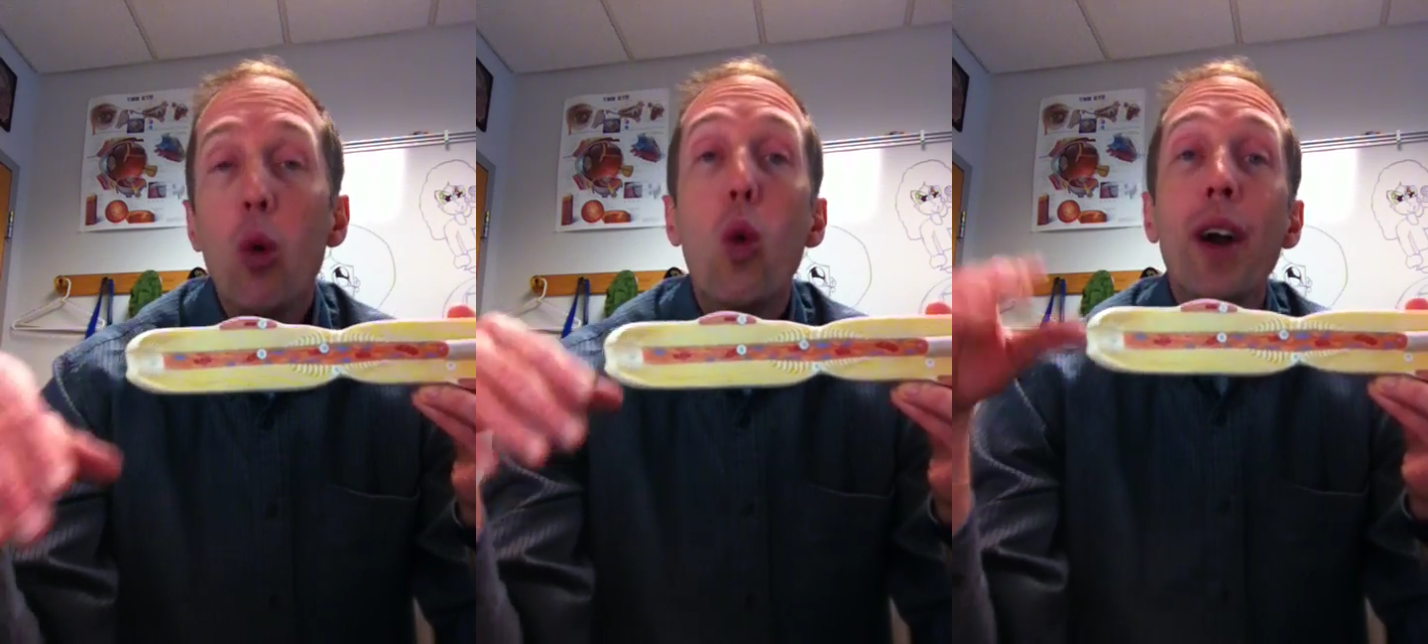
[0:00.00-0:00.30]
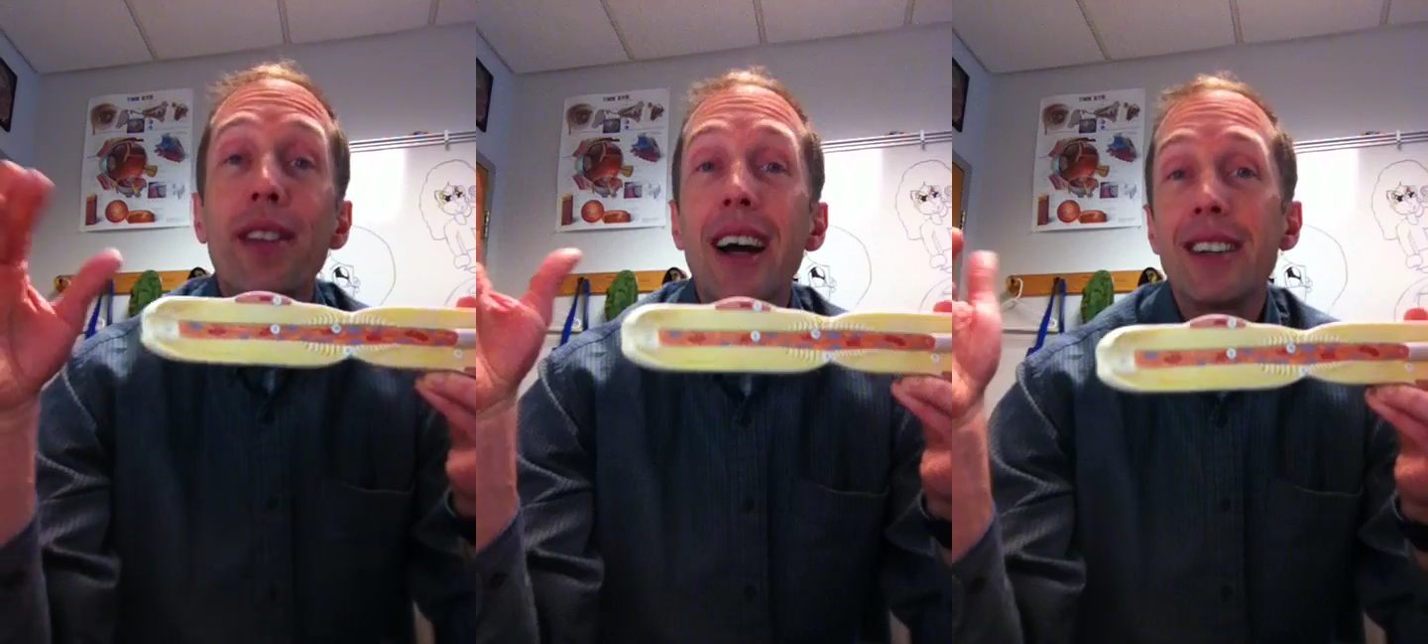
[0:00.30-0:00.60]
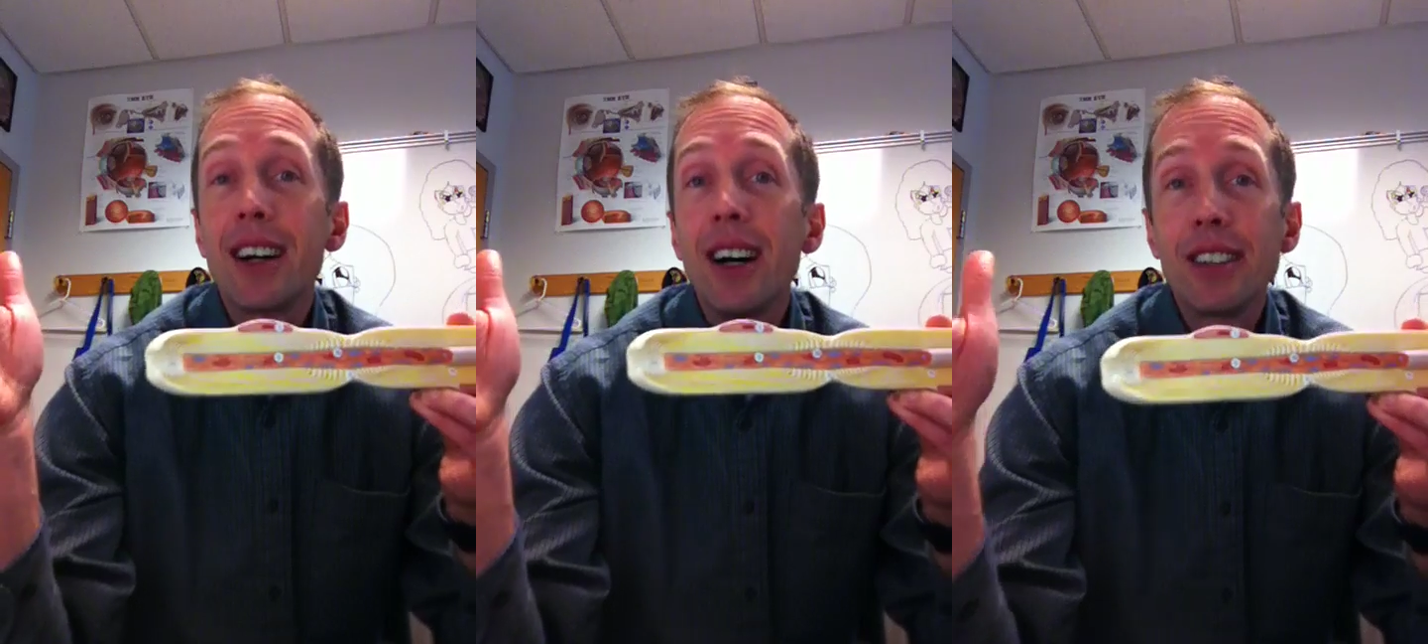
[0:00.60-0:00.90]
What
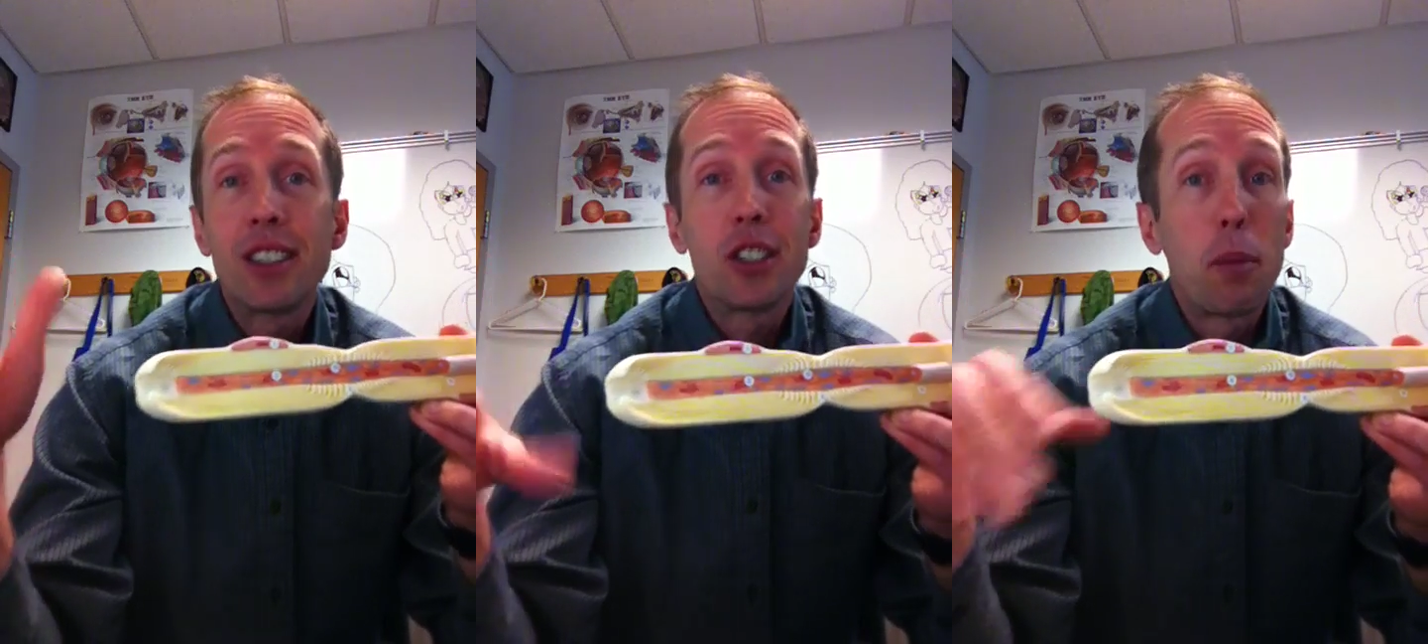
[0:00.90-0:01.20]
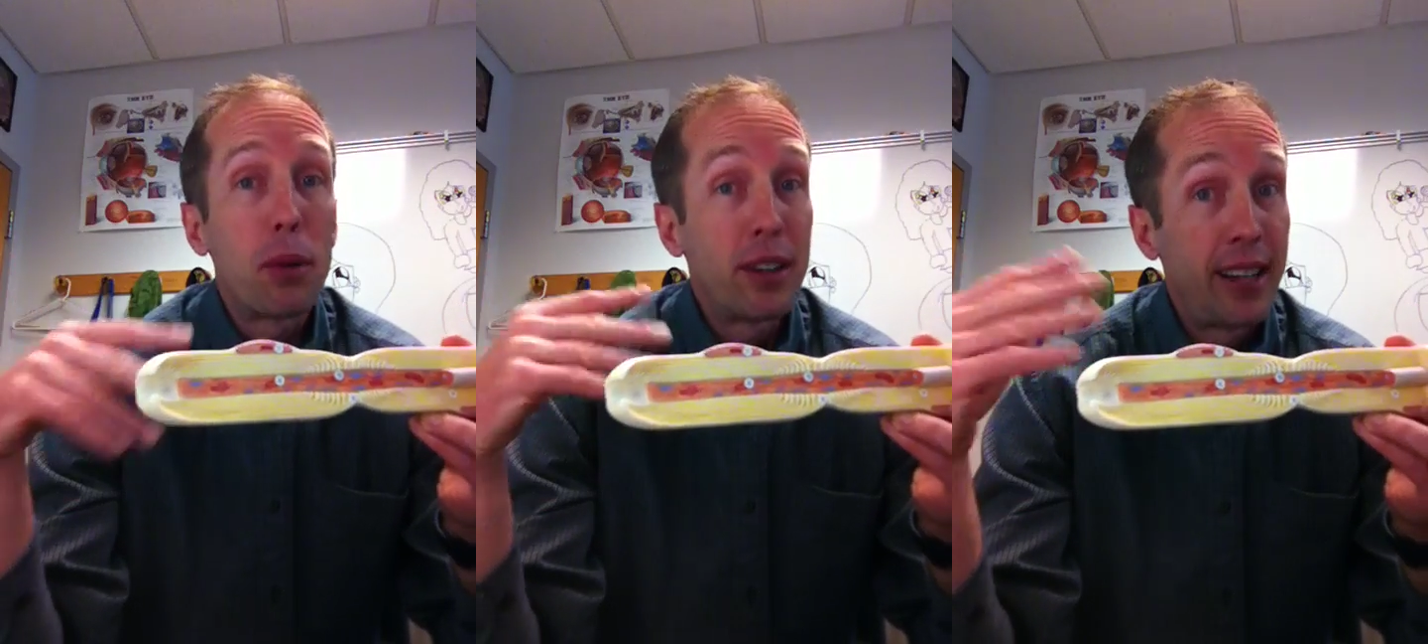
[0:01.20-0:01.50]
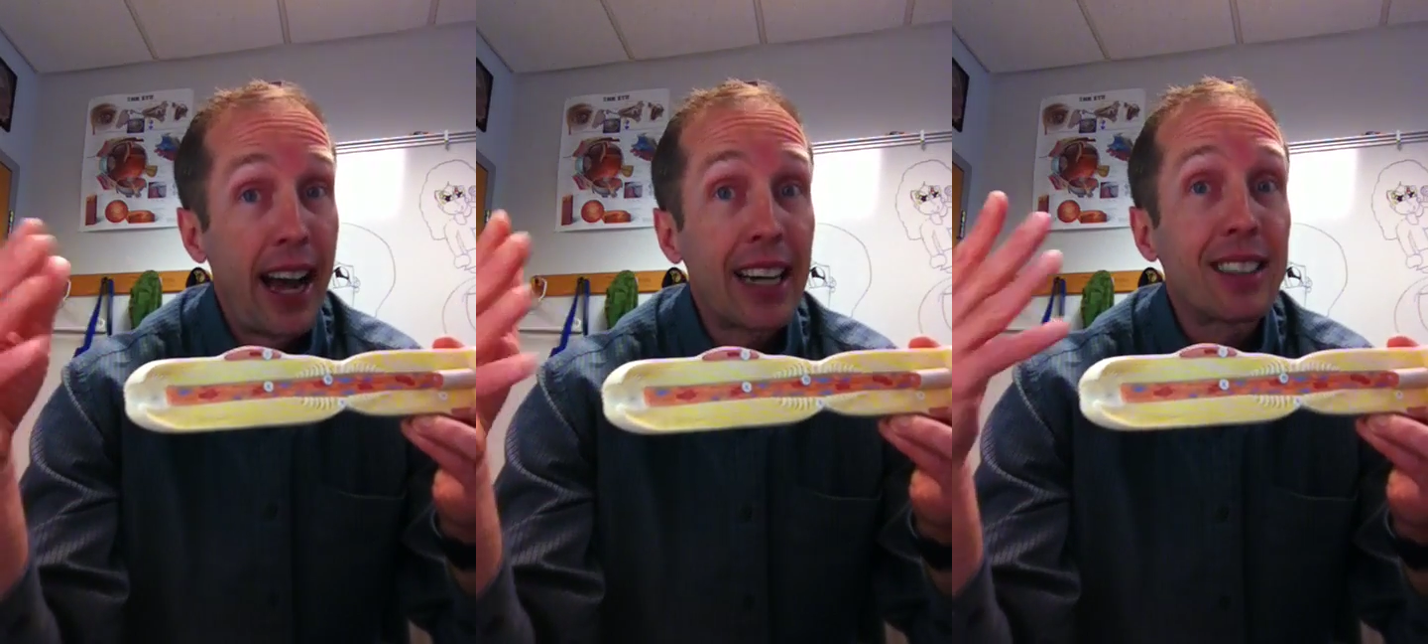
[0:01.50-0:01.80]
that does is it
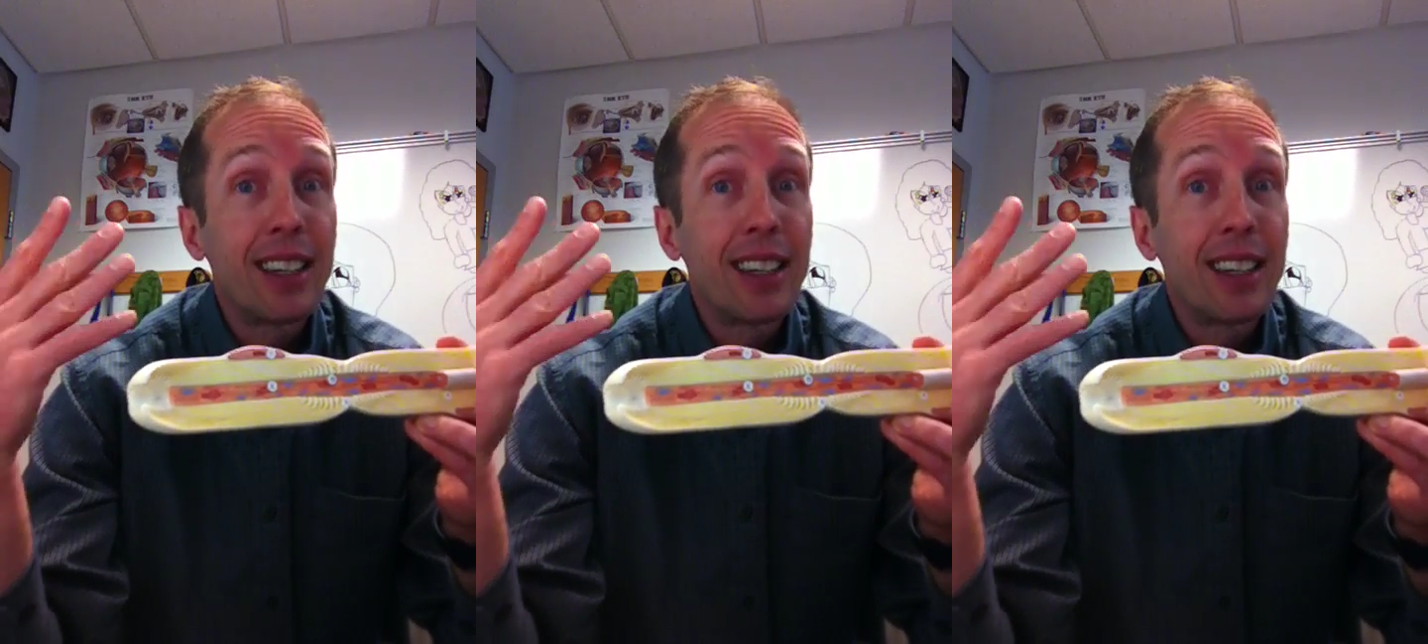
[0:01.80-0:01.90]
protects,